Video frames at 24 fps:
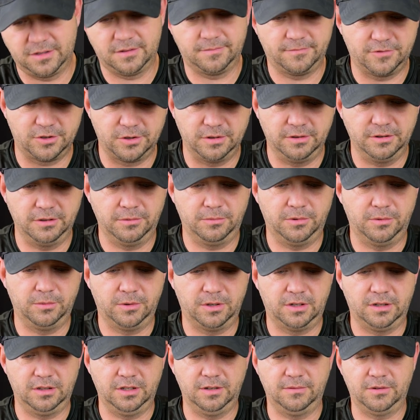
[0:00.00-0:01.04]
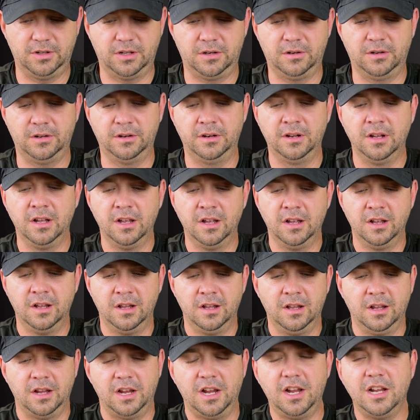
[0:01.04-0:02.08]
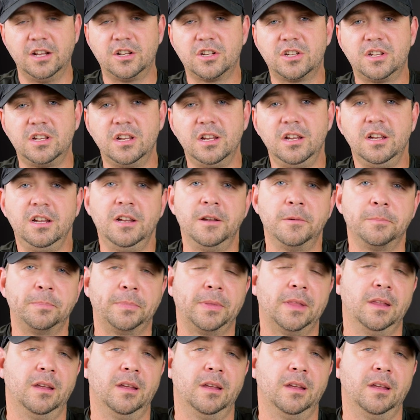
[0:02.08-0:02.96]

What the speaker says: certainly would want to leave that on HD.